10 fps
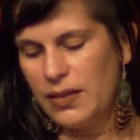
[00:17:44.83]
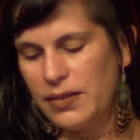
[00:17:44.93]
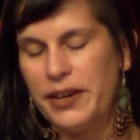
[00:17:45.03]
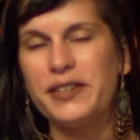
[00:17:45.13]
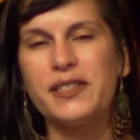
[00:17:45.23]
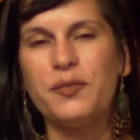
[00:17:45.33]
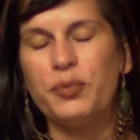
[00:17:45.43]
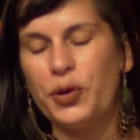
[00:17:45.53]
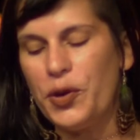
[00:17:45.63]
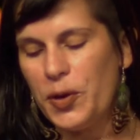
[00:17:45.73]
There is a
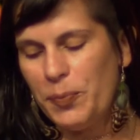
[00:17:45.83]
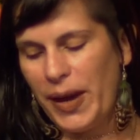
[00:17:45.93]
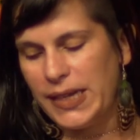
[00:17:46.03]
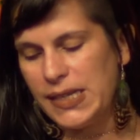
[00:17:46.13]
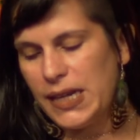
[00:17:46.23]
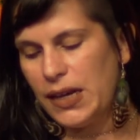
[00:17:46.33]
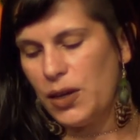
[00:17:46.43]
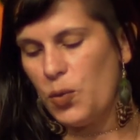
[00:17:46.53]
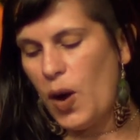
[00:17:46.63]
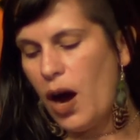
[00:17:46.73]
mural painted on
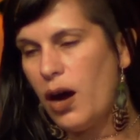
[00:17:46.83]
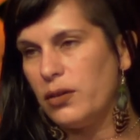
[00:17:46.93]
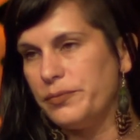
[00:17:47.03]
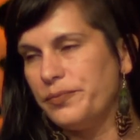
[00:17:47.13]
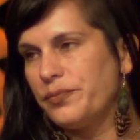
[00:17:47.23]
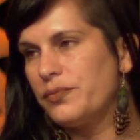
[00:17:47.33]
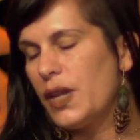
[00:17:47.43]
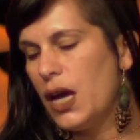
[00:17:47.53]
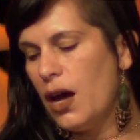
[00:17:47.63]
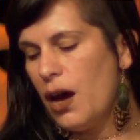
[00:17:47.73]
a wall
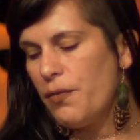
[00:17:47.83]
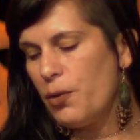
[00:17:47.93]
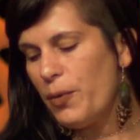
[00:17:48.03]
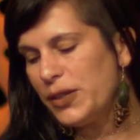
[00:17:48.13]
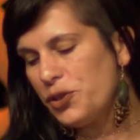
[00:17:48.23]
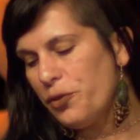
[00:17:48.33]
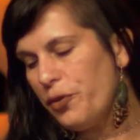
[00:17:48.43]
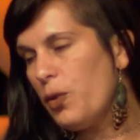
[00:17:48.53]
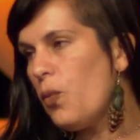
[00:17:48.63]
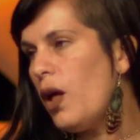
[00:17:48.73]
of a
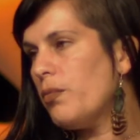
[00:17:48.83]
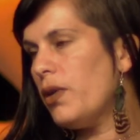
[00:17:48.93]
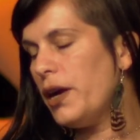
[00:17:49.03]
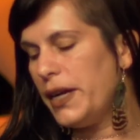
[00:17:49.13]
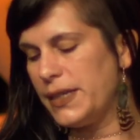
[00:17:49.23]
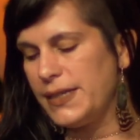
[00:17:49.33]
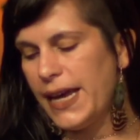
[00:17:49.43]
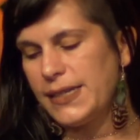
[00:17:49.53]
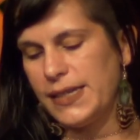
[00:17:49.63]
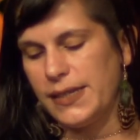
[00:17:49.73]
retrofit Walmart in
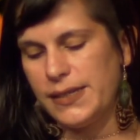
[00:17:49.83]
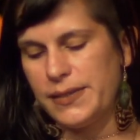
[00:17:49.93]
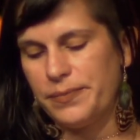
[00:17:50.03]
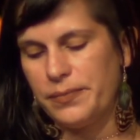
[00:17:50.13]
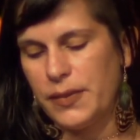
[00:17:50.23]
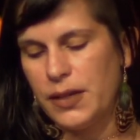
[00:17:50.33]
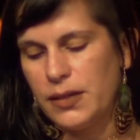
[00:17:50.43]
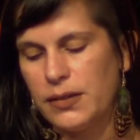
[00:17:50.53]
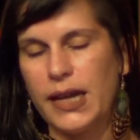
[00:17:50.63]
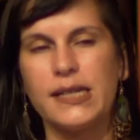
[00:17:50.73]
Texas
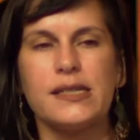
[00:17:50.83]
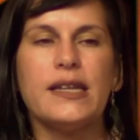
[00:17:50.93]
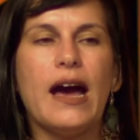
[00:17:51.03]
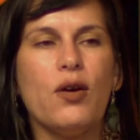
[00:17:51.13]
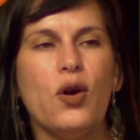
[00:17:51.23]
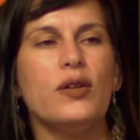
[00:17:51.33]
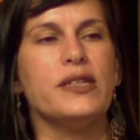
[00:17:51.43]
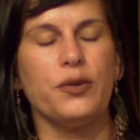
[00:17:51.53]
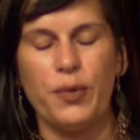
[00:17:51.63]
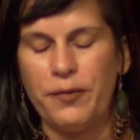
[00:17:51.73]
that is now
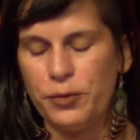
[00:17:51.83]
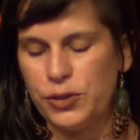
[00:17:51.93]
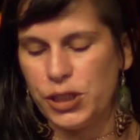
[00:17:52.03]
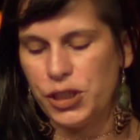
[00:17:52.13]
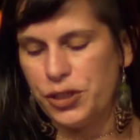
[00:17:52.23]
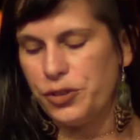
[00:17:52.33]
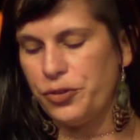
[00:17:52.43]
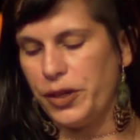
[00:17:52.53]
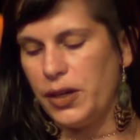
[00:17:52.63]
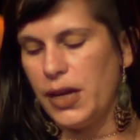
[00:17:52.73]
holding refugee
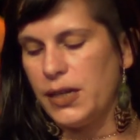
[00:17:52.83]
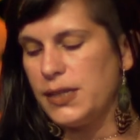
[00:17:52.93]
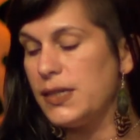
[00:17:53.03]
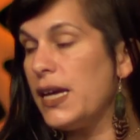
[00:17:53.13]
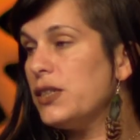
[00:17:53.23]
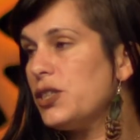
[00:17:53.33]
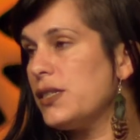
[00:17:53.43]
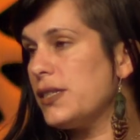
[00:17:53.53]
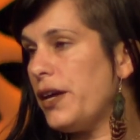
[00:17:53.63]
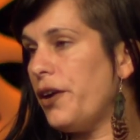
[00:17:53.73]
children in a
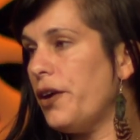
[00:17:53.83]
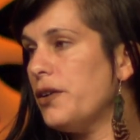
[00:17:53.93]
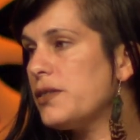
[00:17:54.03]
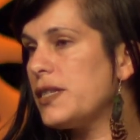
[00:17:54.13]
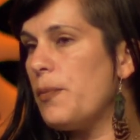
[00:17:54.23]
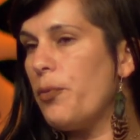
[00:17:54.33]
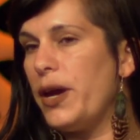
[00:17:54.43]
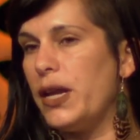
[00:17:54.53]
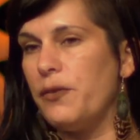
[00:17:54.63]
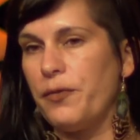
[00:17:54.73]
detention center
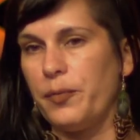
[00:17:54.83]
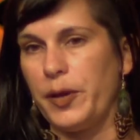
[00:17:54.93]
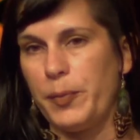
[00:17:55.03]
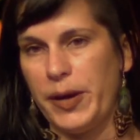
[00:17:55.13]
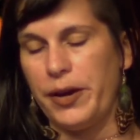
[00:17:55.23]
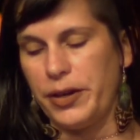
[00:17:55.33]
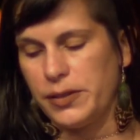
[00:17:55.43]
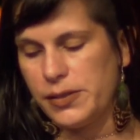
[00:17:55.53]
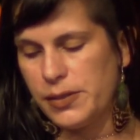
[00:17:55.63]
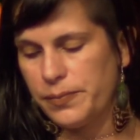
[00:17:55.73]
separated from their
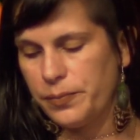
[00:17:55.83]
parents.